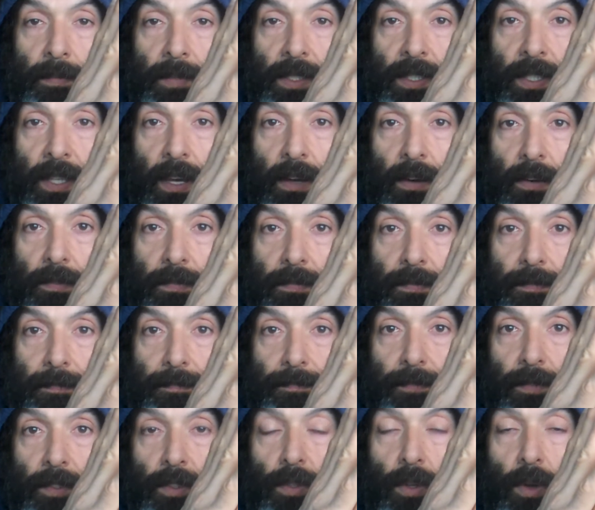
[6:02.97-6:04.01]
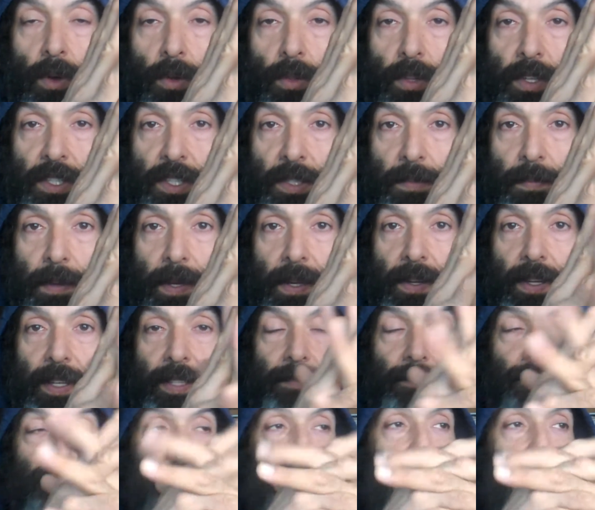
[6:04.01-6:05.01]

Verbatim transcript: himself, through the Holy Spirit,